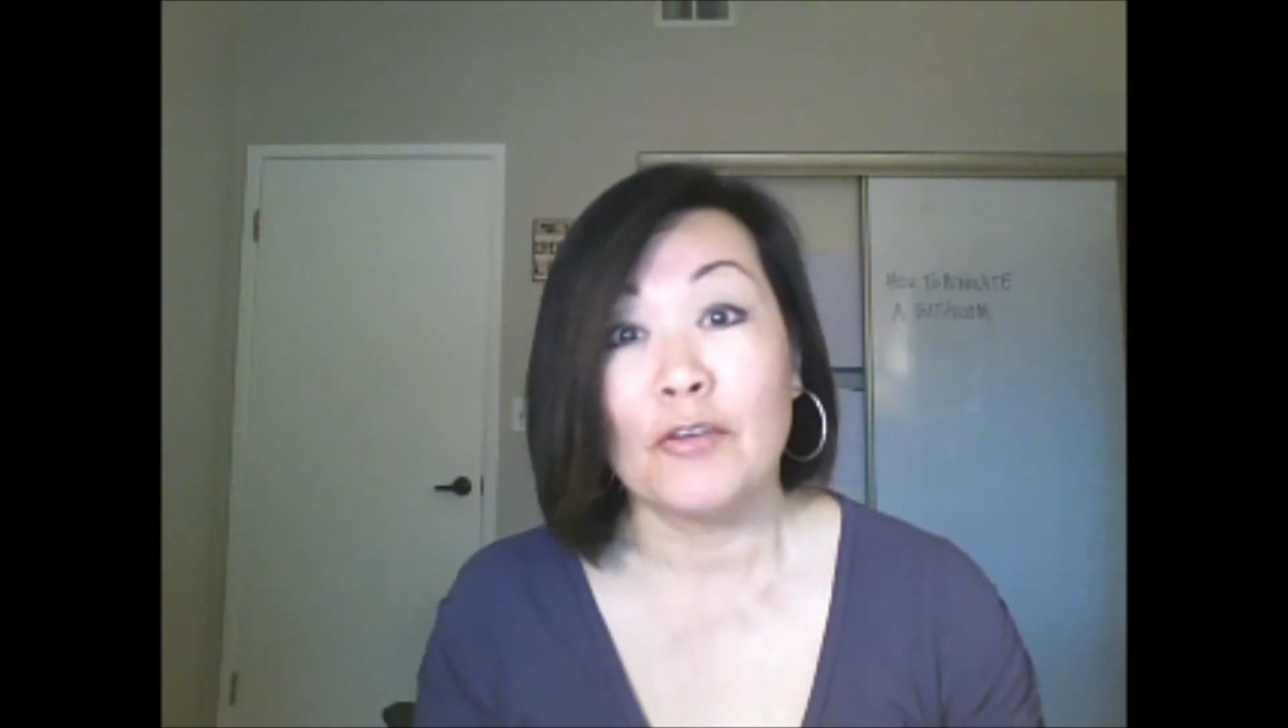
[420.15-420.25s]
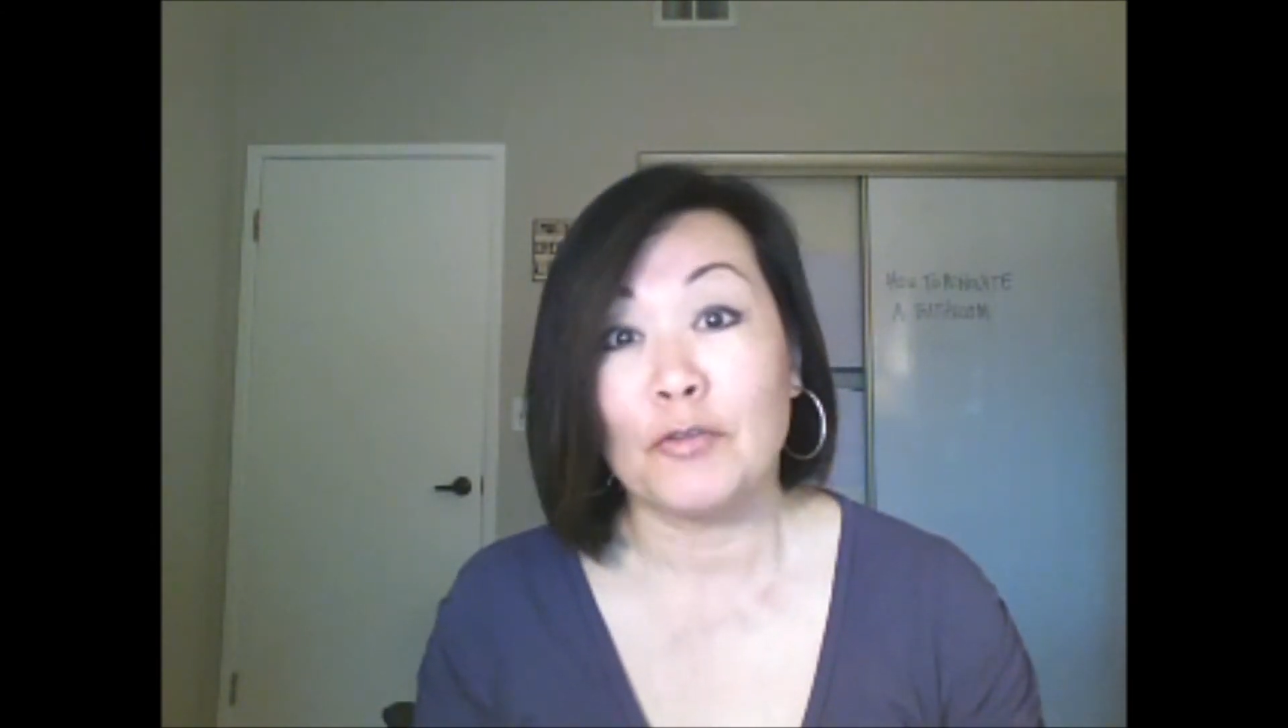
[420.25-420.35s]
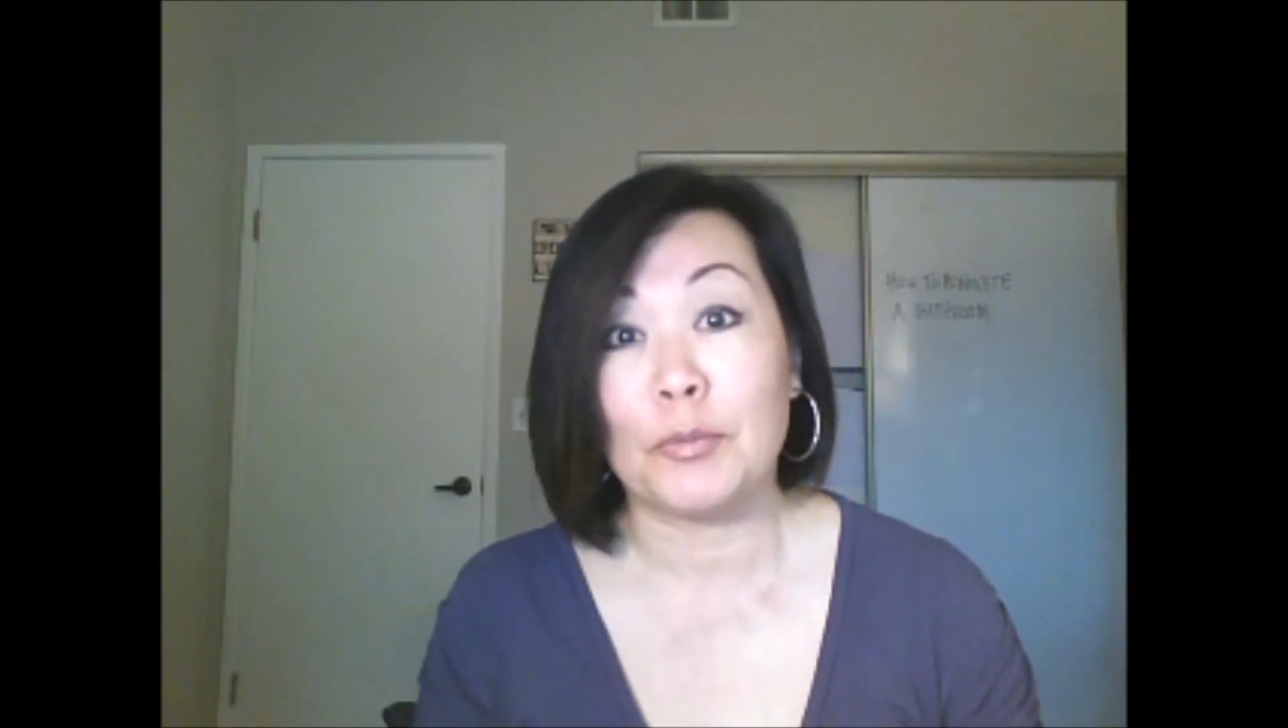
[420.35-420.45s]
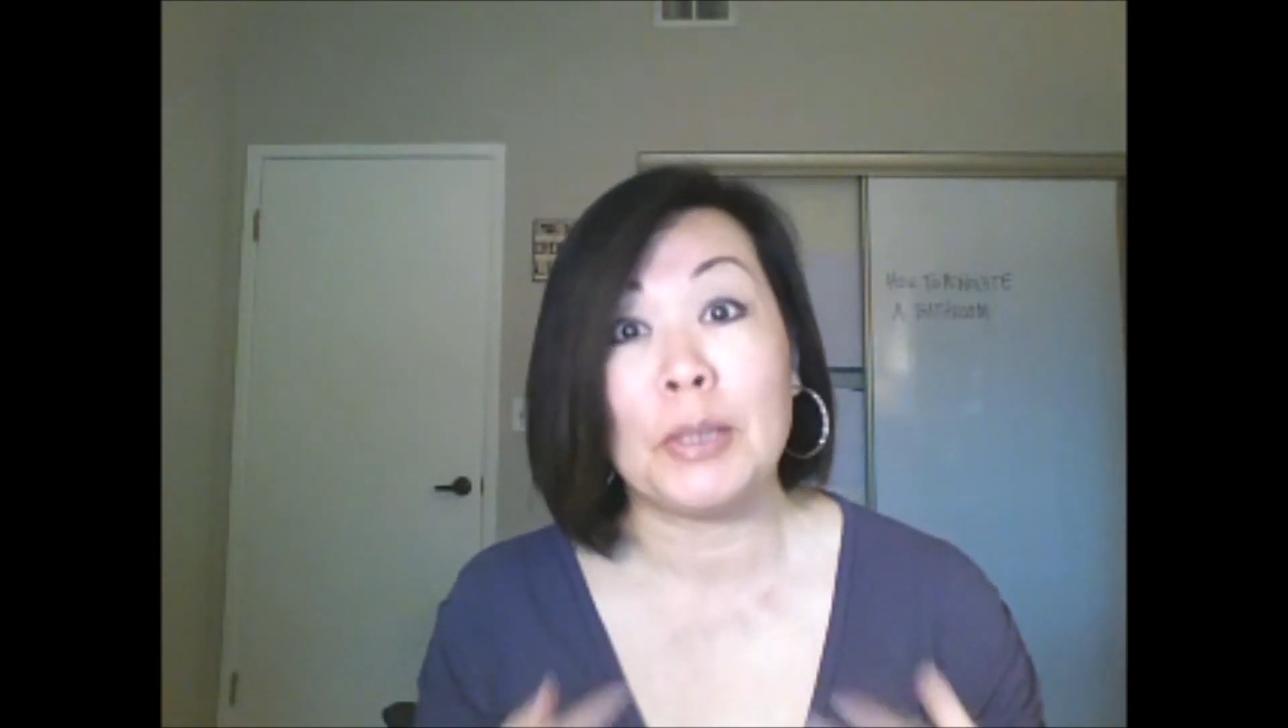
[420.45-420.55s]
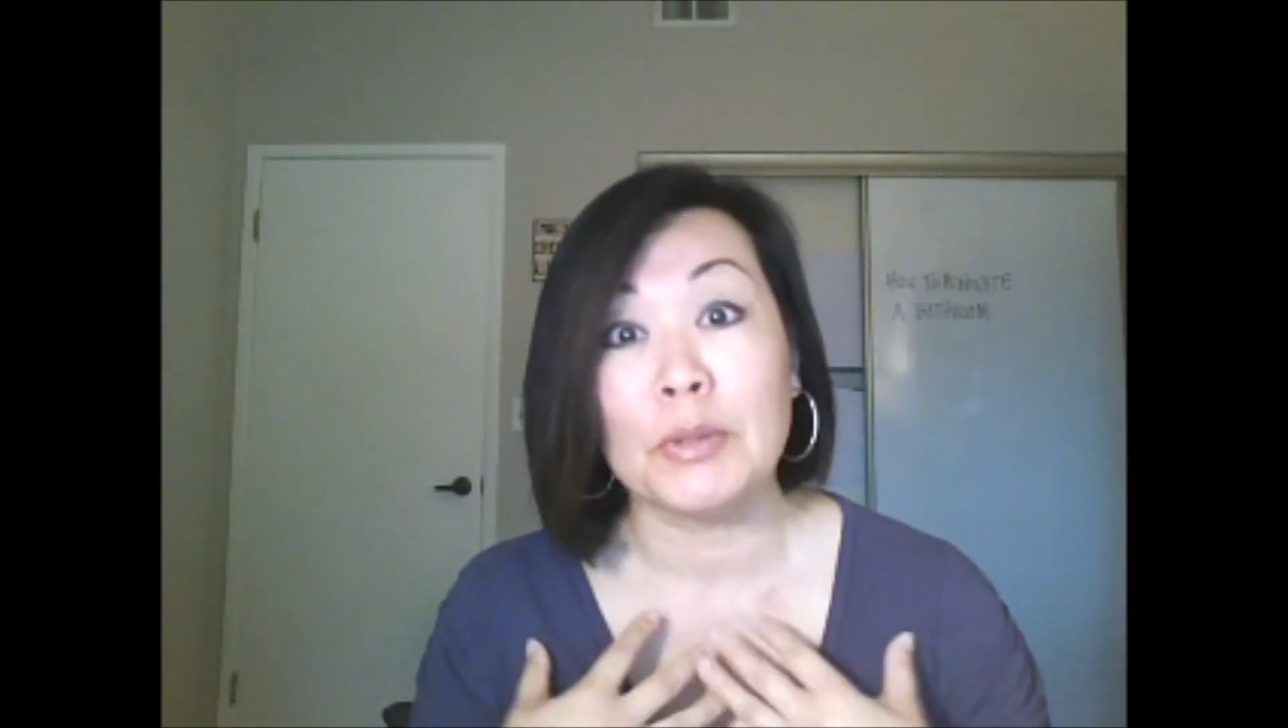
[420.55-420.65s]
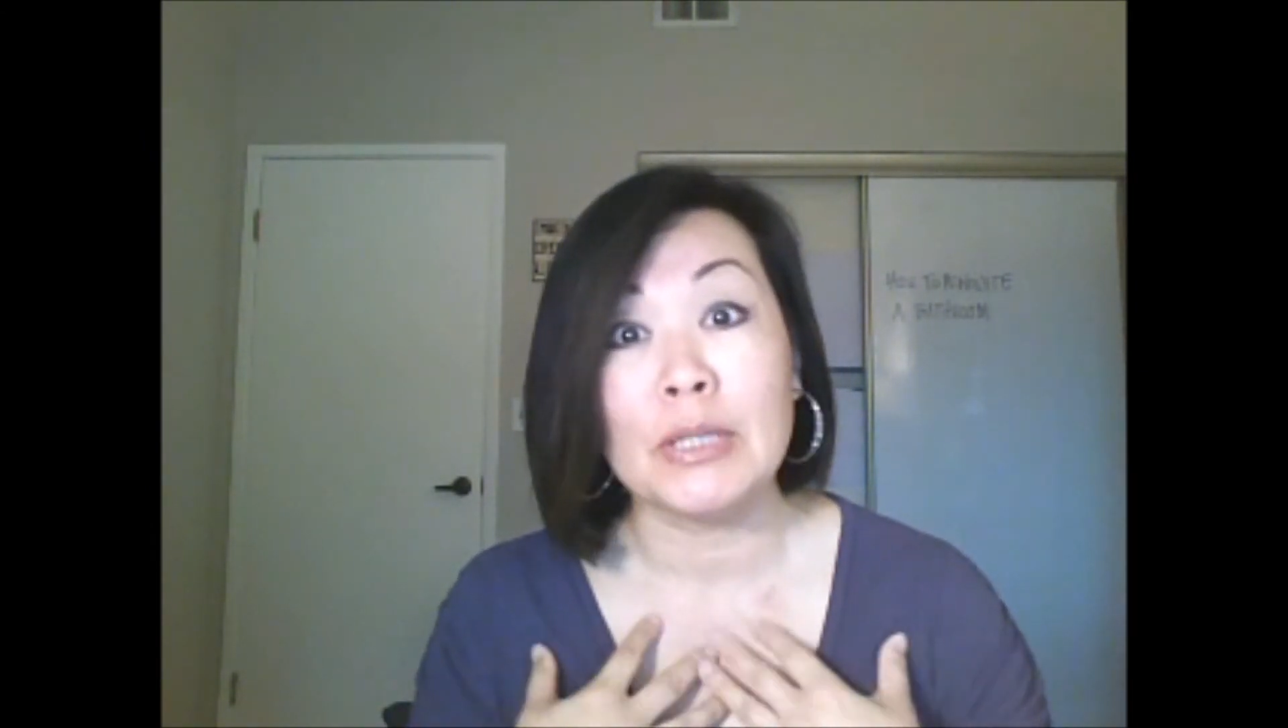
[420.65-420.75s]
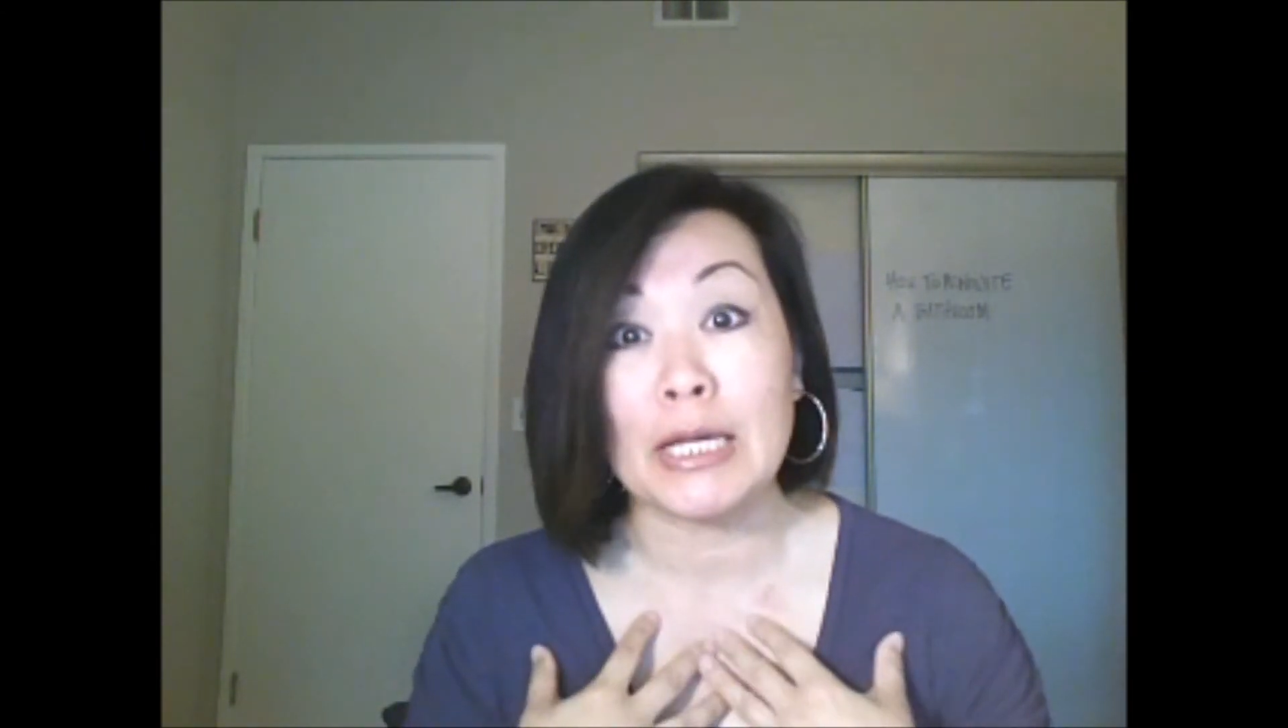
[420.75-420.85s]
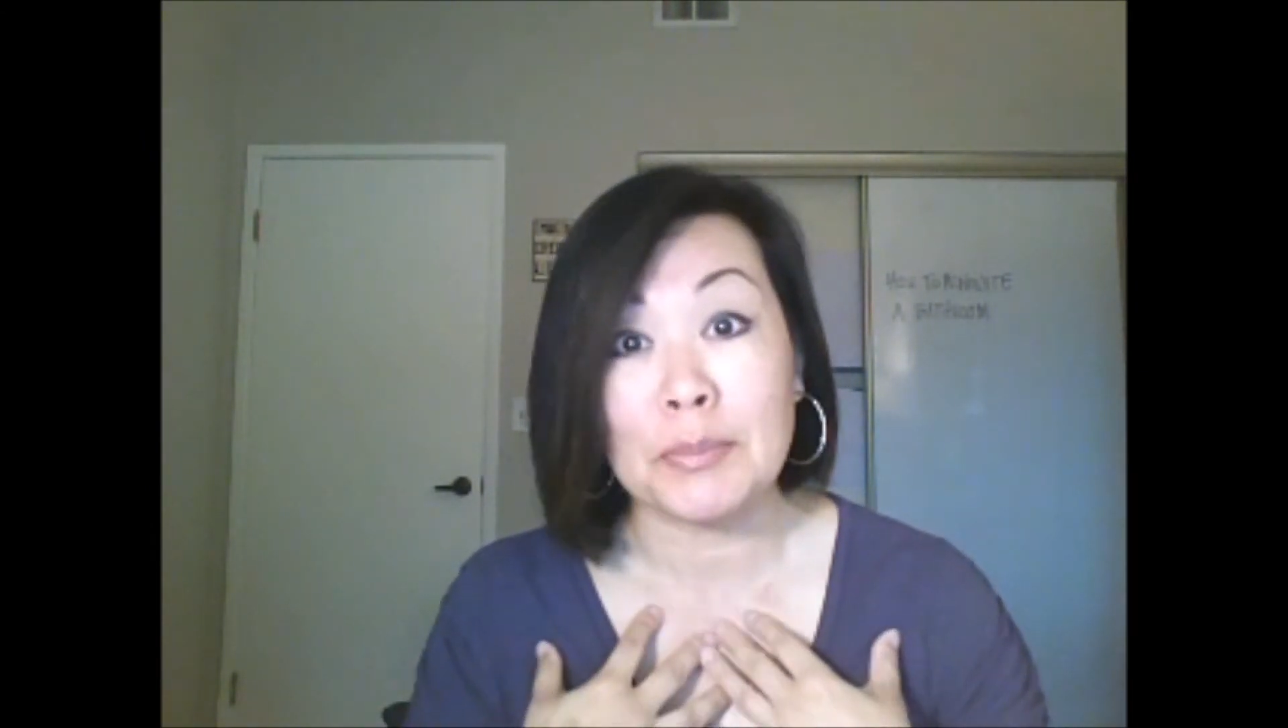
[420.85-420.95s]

for people like